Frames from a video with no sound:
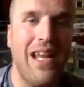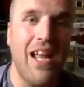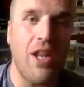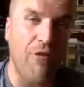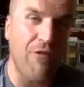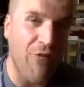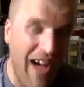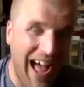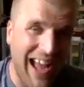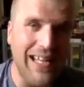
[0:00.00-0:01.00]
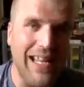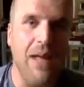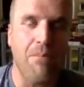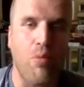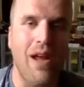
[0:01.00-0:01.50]
And you'll find
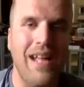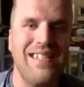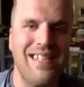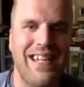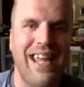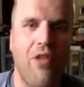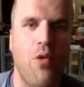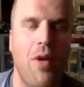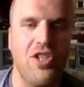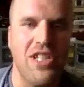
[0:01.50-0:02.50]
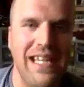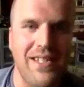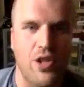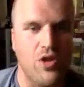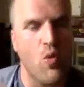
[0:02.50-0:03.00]
it brings it together much
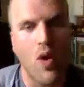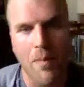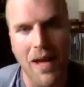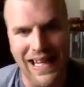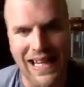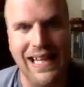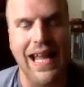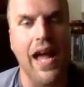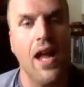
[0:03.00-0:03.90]
easier. So what am I getting at?